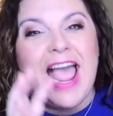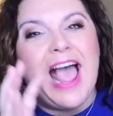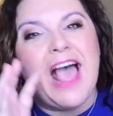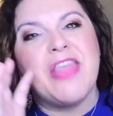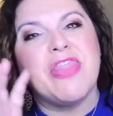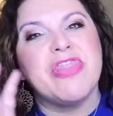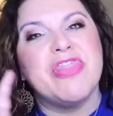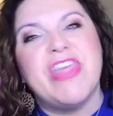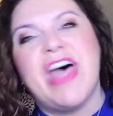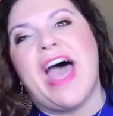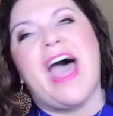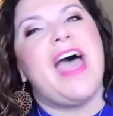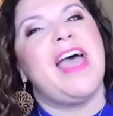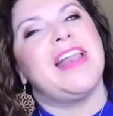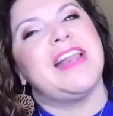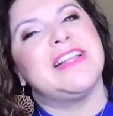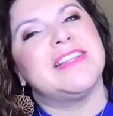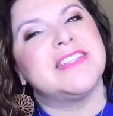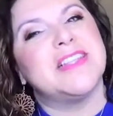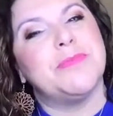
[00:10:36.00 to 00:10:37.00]
And
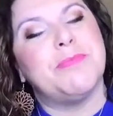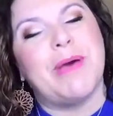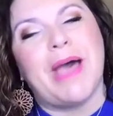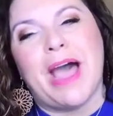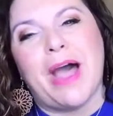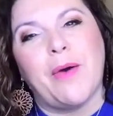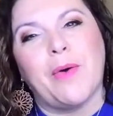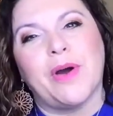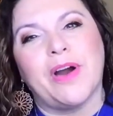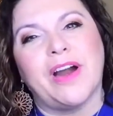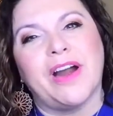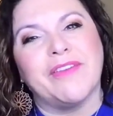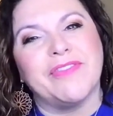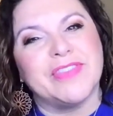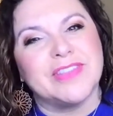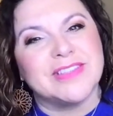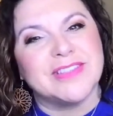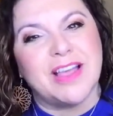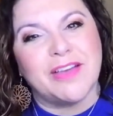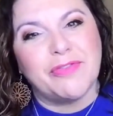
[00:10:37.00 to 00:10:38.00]
that is the power of
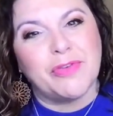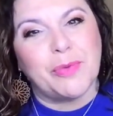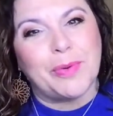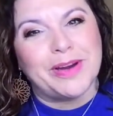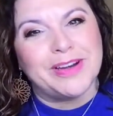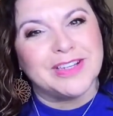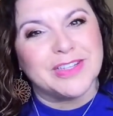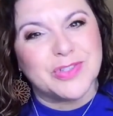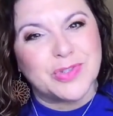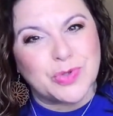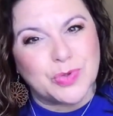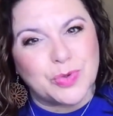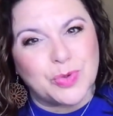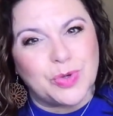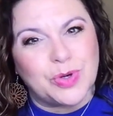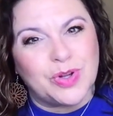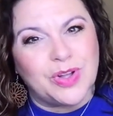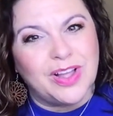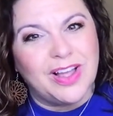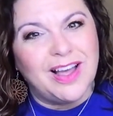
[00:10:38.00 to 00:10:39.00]
the self-awareness
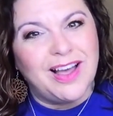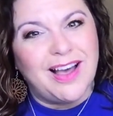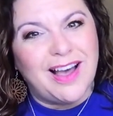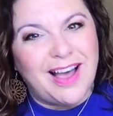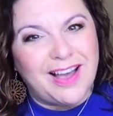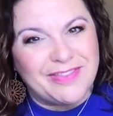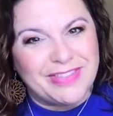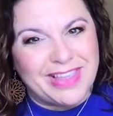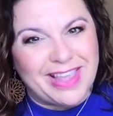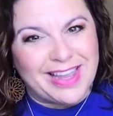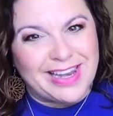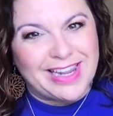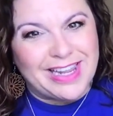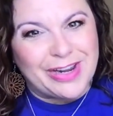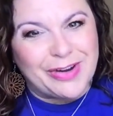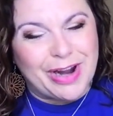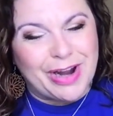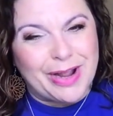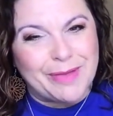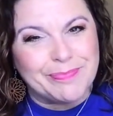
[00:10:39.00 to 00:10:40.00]
tool of the
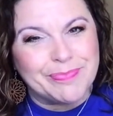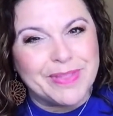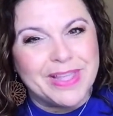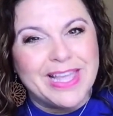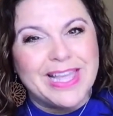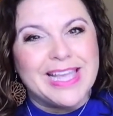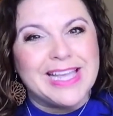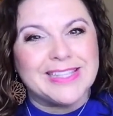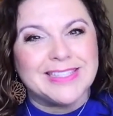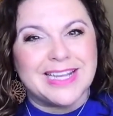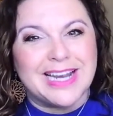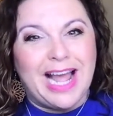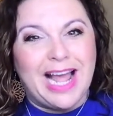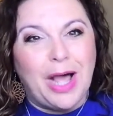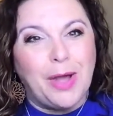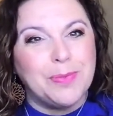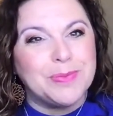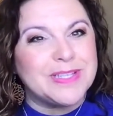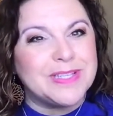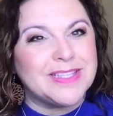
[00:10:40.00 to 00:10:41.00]
Enneagram, is it
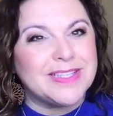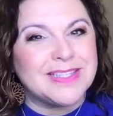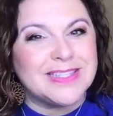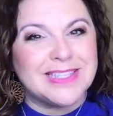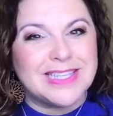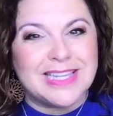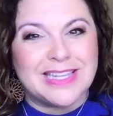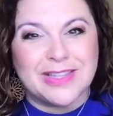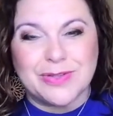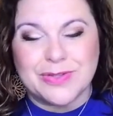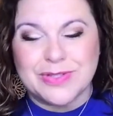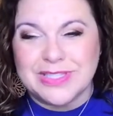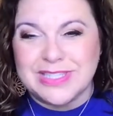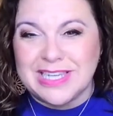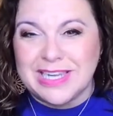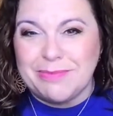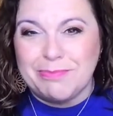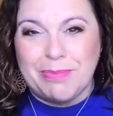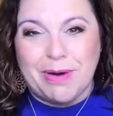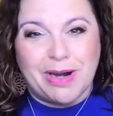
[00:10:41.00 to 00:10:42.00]
helps us see those
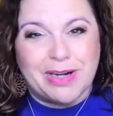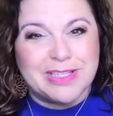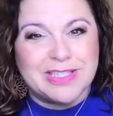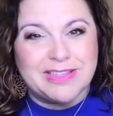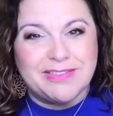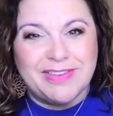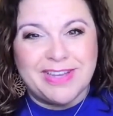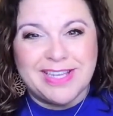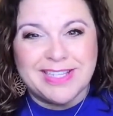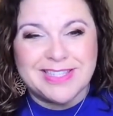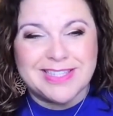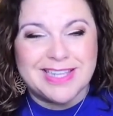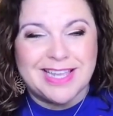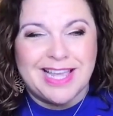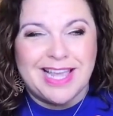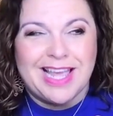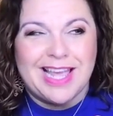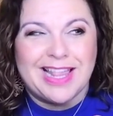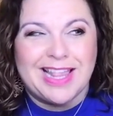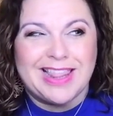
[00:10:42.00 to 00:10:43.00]
deep parts of us
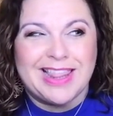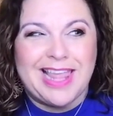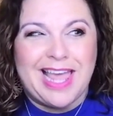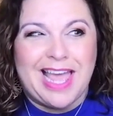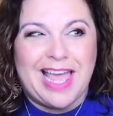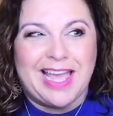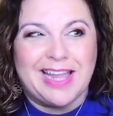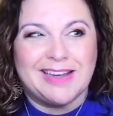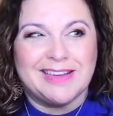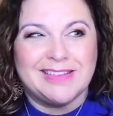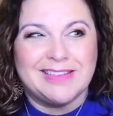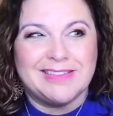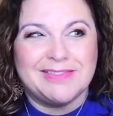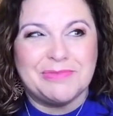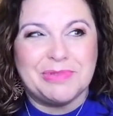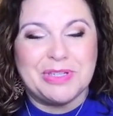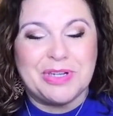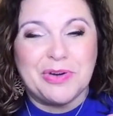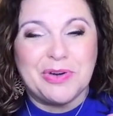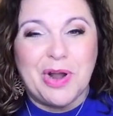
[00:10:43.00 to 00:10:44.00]
that
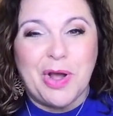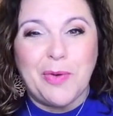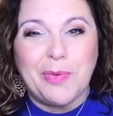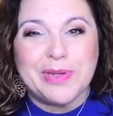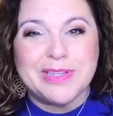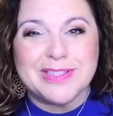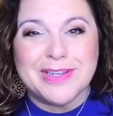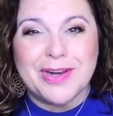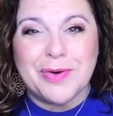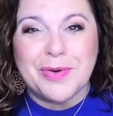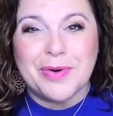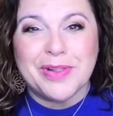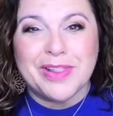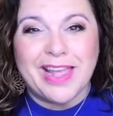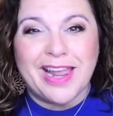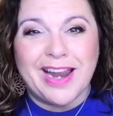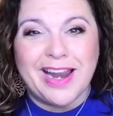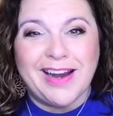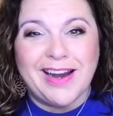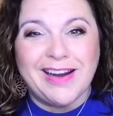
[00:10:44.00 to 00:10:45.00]
we don't always know are
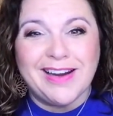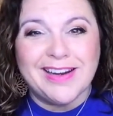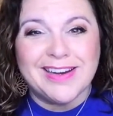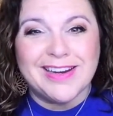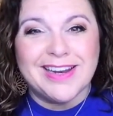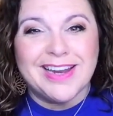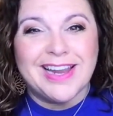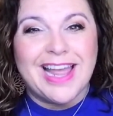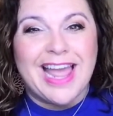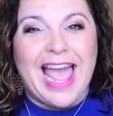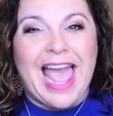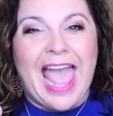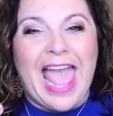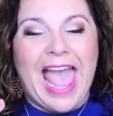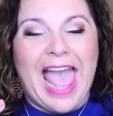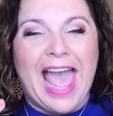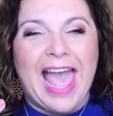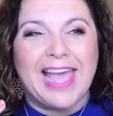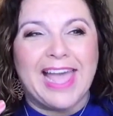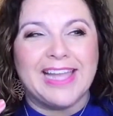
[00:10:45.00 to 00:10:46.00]
there
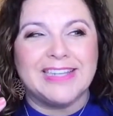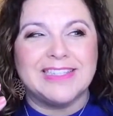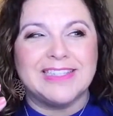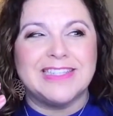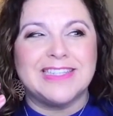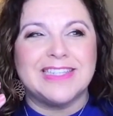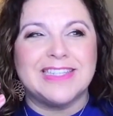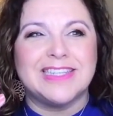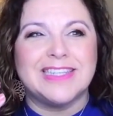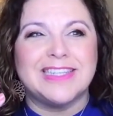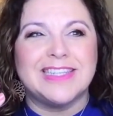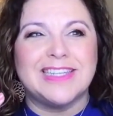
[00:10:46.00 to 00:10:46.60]
and